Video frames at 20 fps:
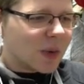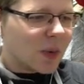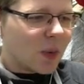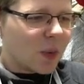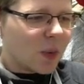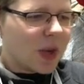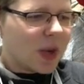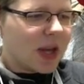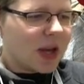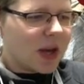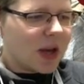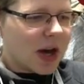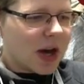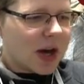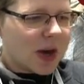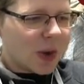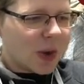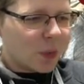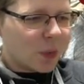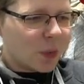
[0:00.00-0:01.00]
we
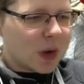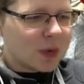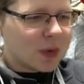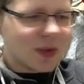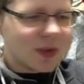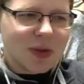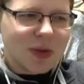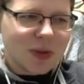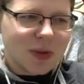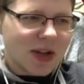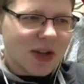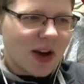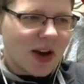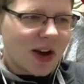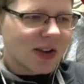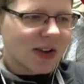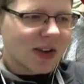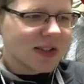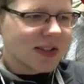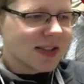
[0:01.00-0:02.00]
wrote 2
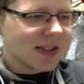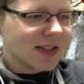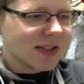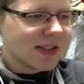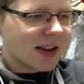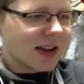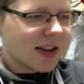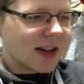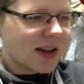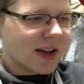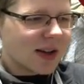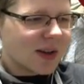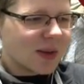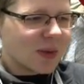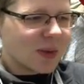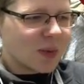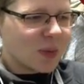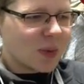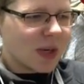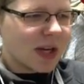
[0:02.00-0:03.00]
songs
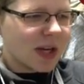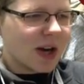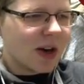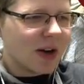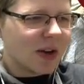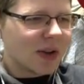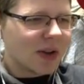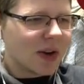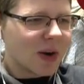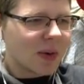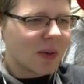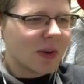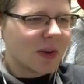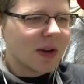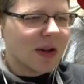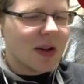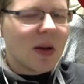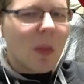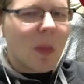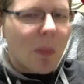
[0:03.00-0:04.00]
We called our
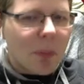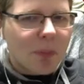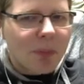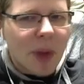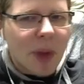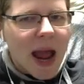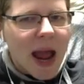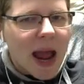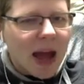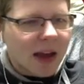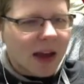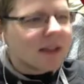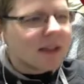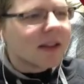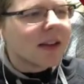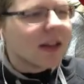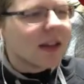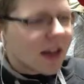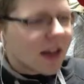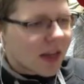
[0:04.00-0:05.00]

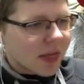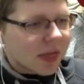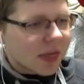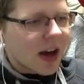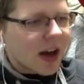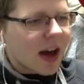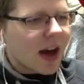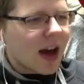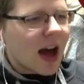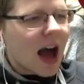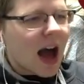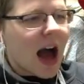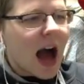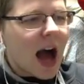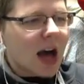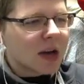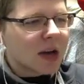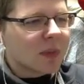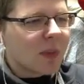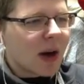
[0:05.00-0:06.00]
band the
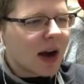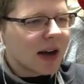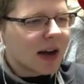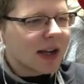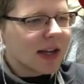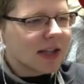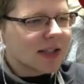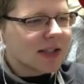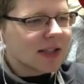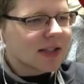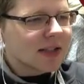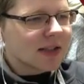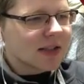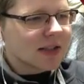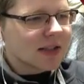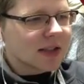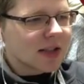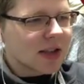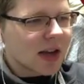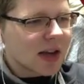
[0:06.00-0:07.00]
Hot Pockets,
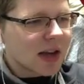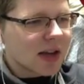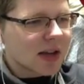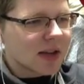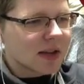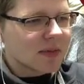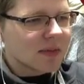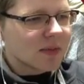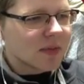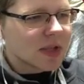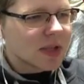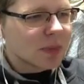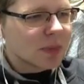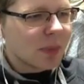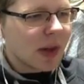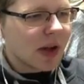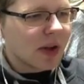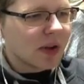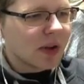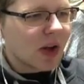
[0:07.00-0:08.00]

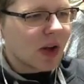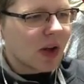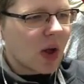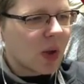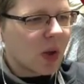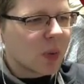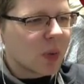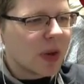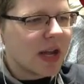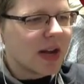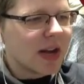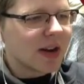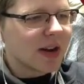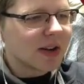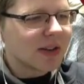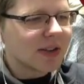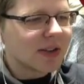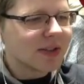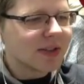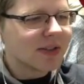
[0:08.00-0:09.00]
spelled all
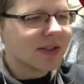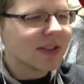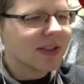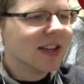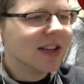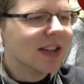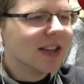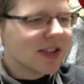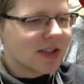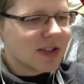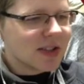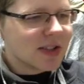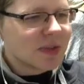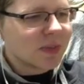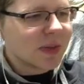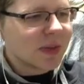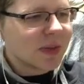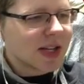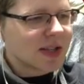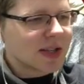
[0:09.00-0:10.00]
weird,
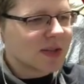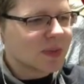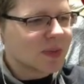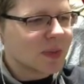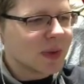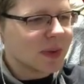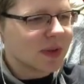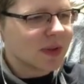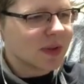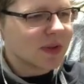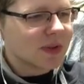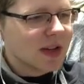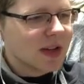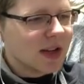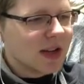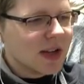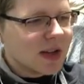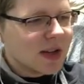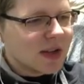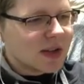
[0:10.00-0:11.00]
just because we were
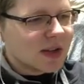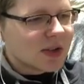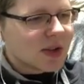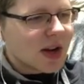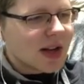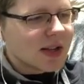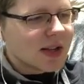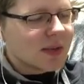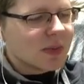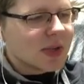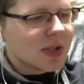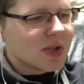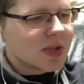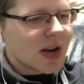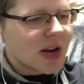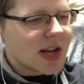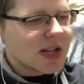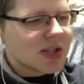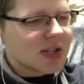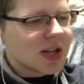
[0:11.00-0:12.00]
trying to be
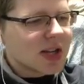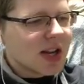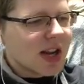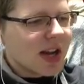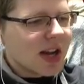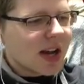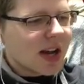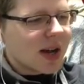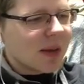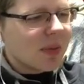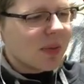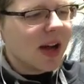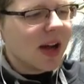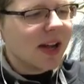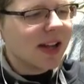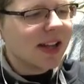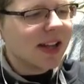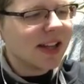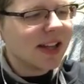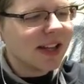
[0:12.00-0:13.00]
strange.
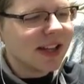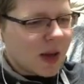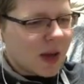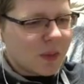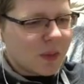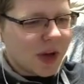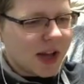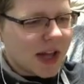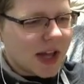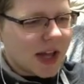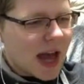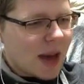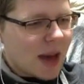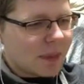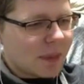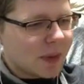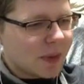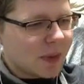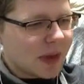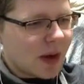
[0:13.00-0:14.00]
I'm really
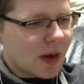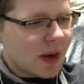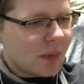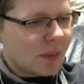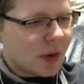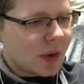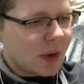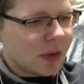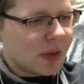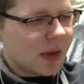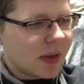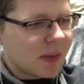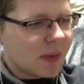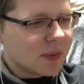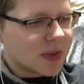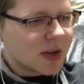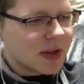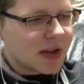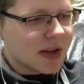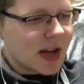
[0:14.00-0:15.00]
happy with how both of
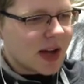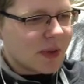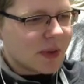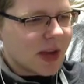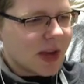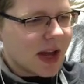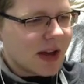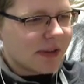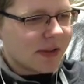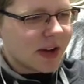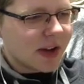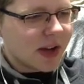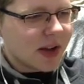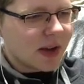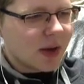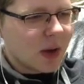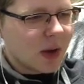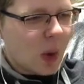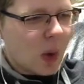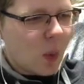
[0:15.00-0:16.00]
turned out. We have
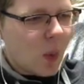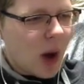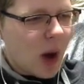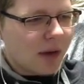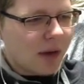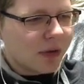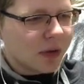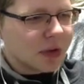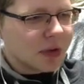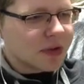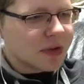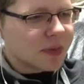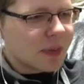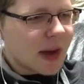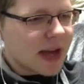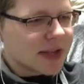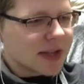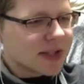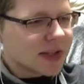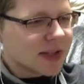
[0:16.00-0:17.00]
waffles
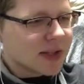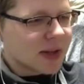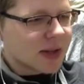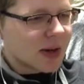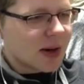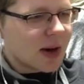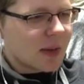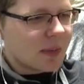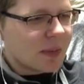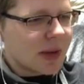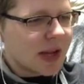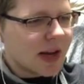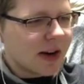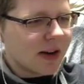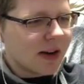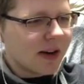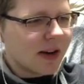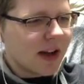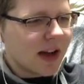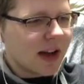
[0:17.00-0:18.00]
past the syrup
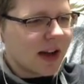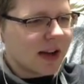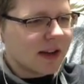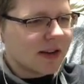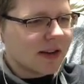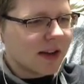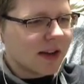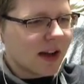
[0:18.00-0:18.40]
here, and